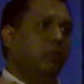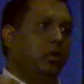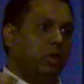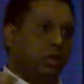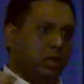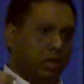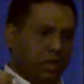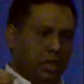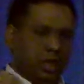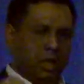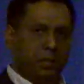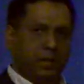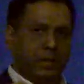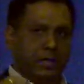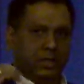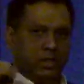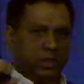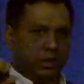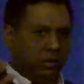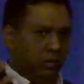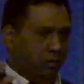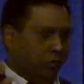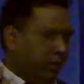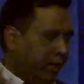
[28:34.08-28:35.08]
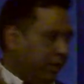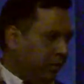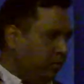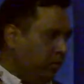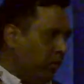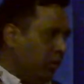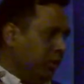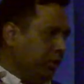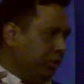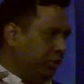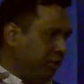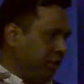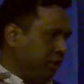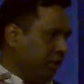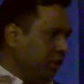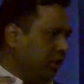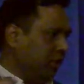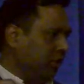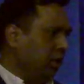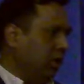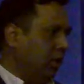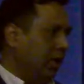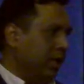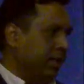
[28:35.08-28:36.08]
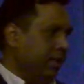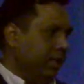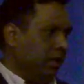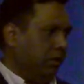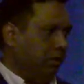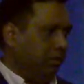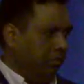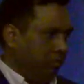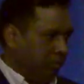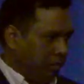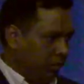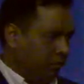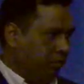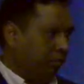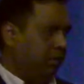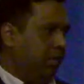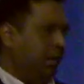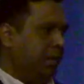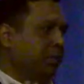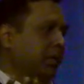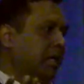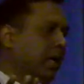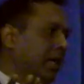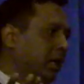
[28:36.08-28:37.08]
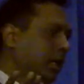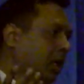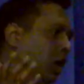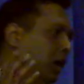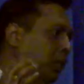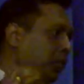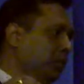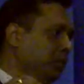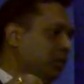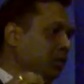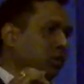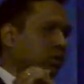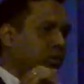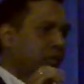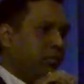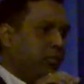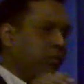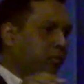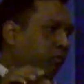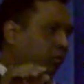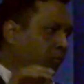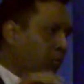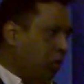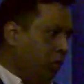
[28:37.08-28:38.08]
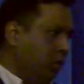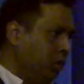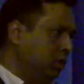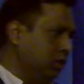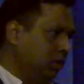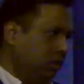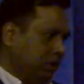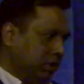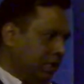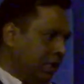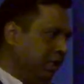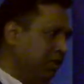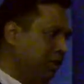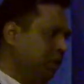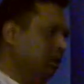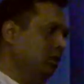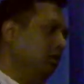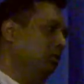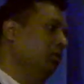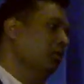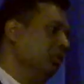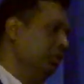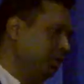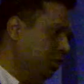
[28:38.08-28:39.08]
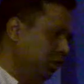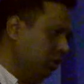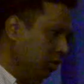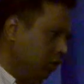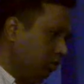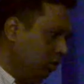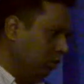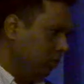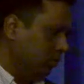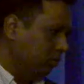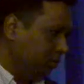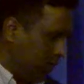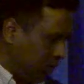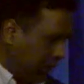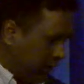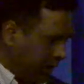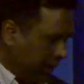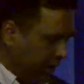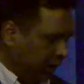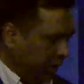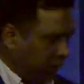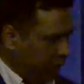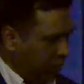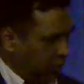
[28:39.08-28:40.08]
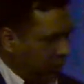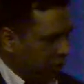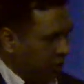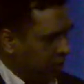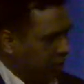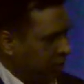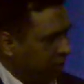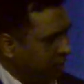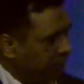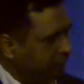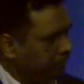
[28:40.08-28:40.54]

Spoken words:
little bit wet moisture, and then bump that up. So you're more tight to close to your target moisture.